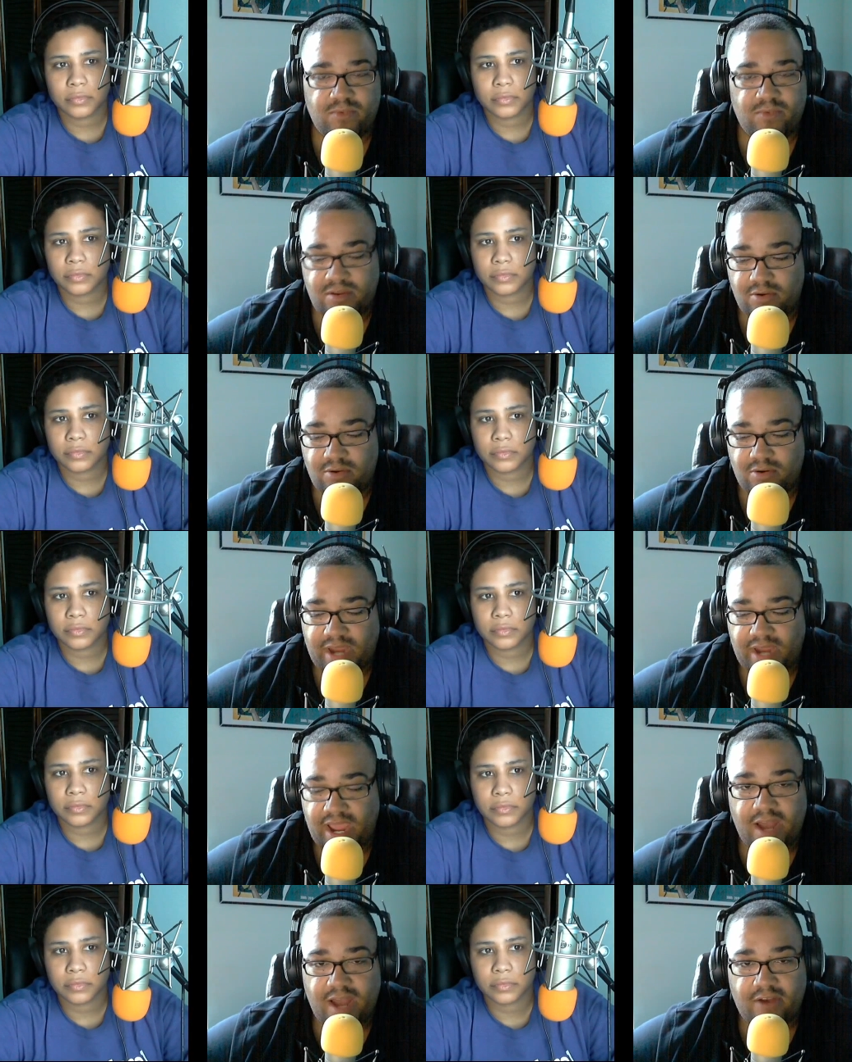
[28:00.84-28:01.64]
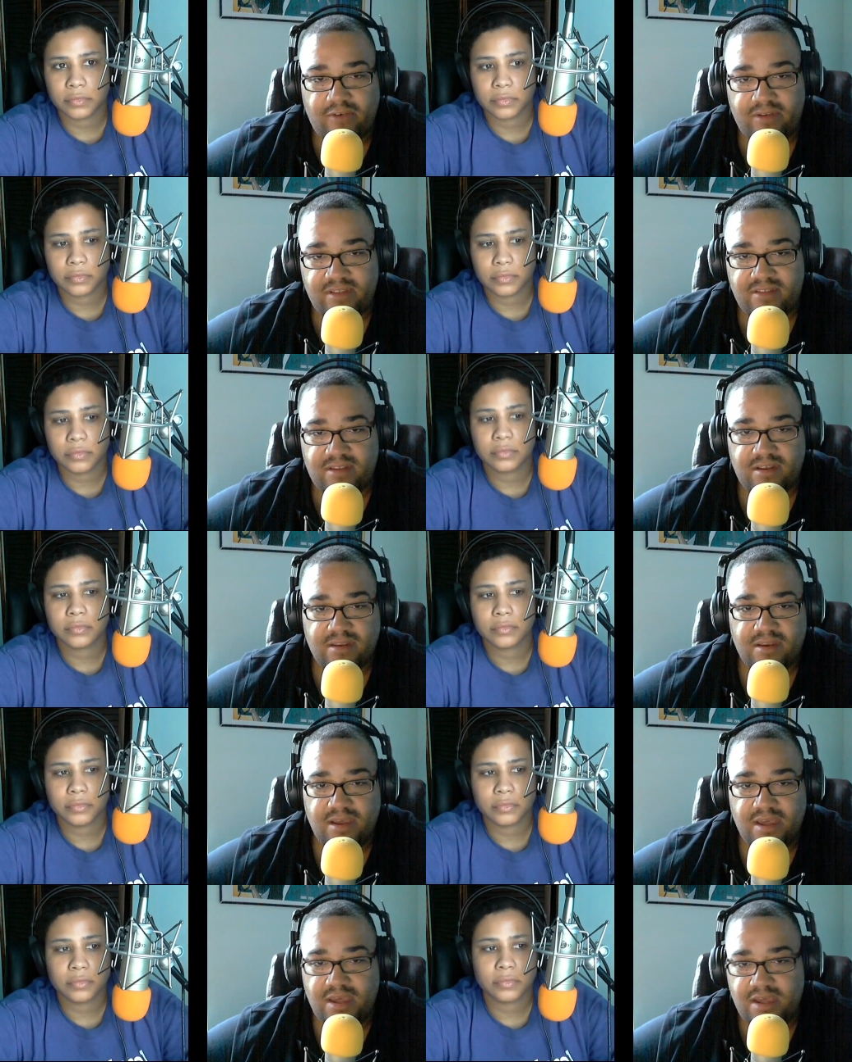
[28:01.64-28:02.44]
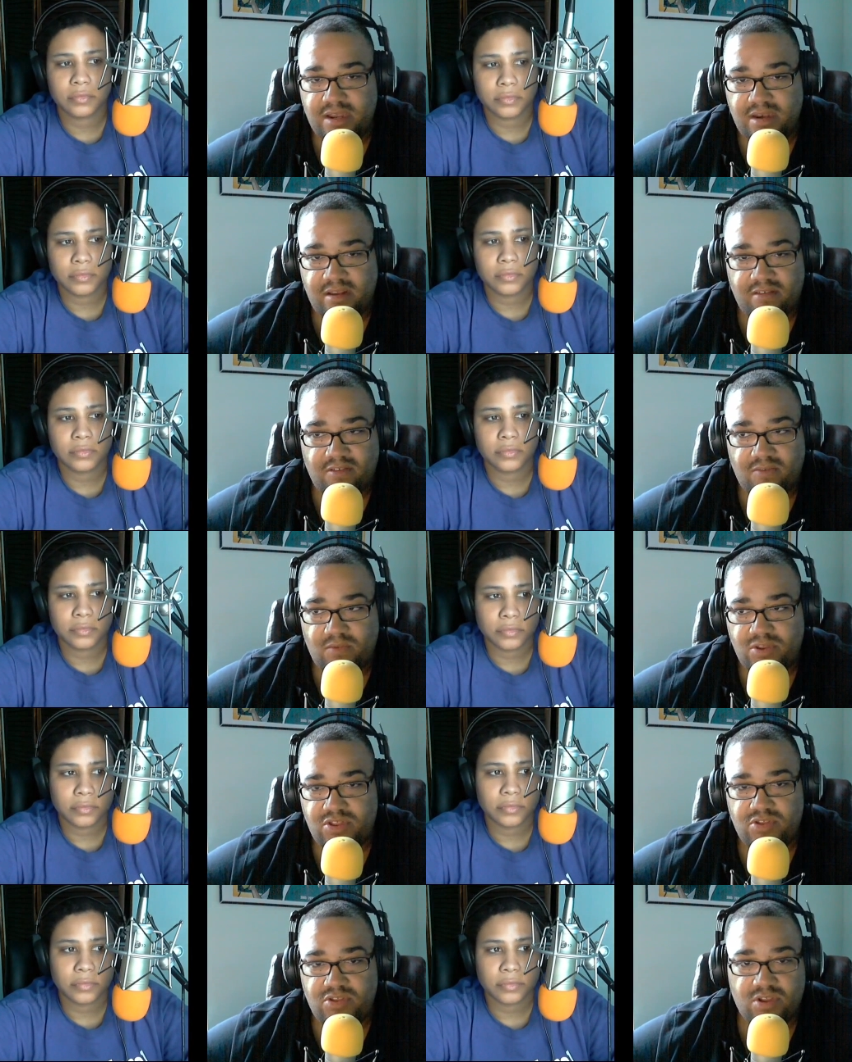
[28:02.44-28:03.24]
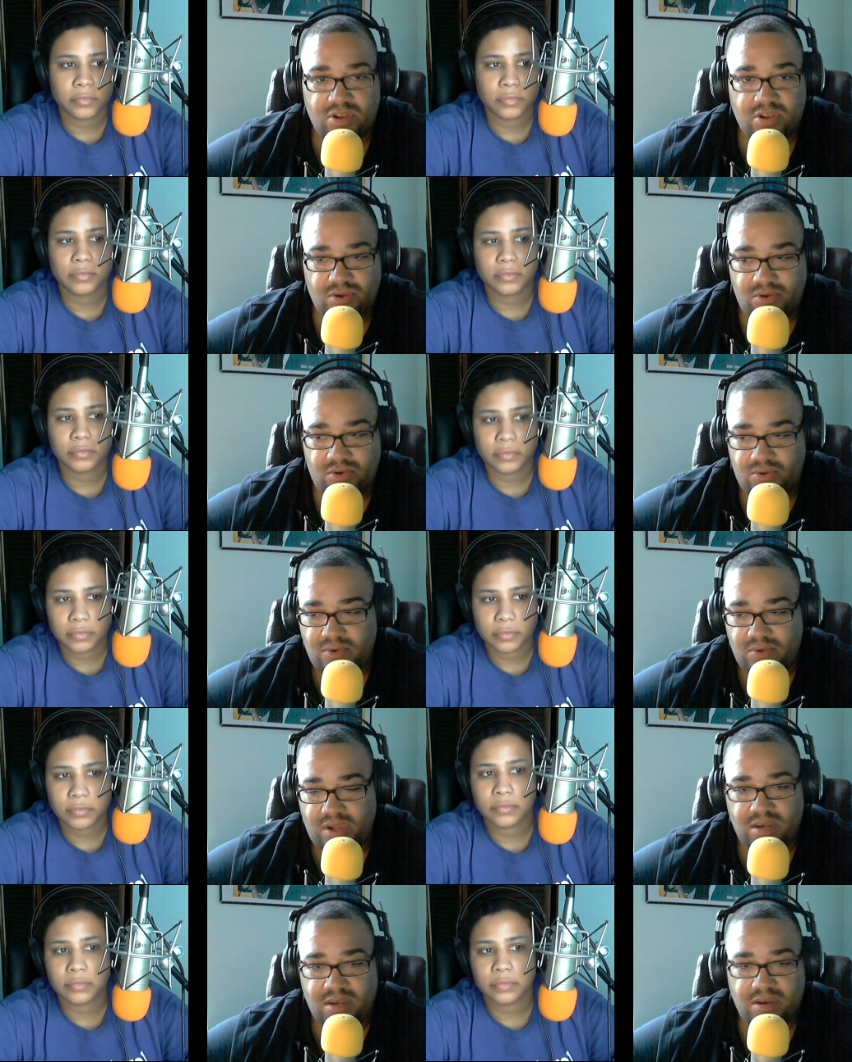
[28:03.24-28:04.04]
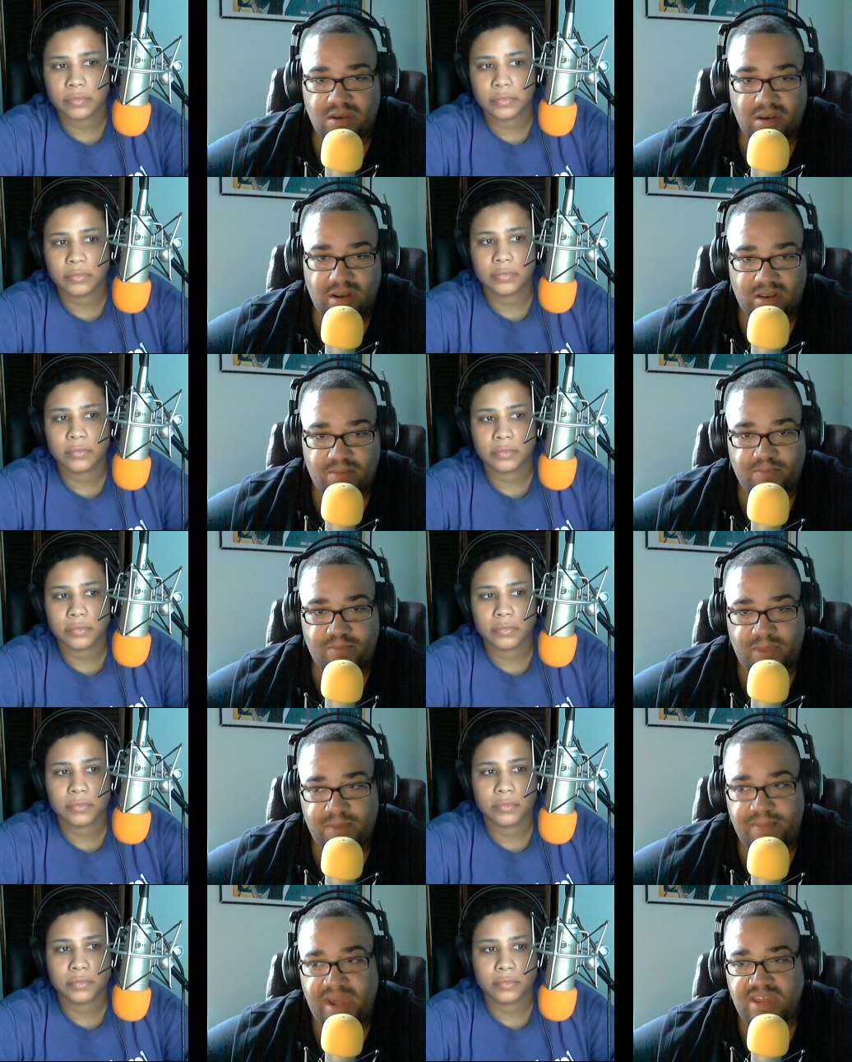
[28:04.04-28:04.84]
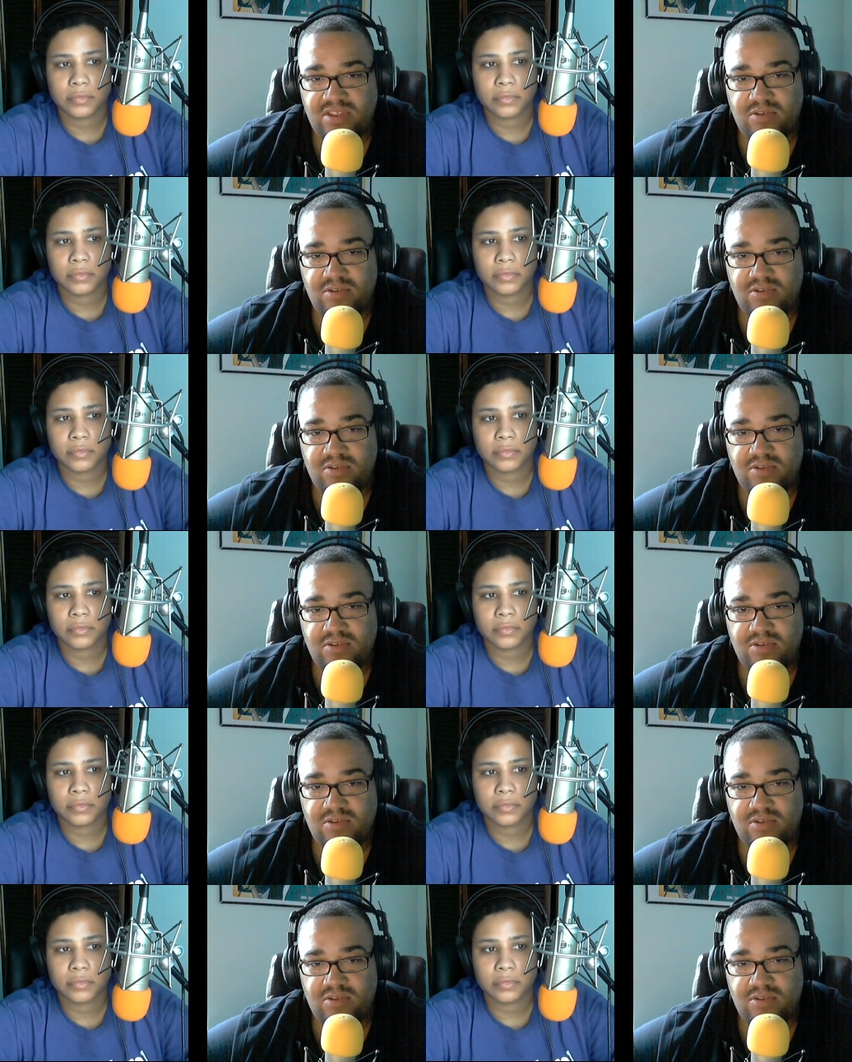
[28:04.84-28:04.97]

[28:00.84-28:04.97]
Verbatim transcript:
Speaker 1: your calories, and... this is what you should do, and it it makes you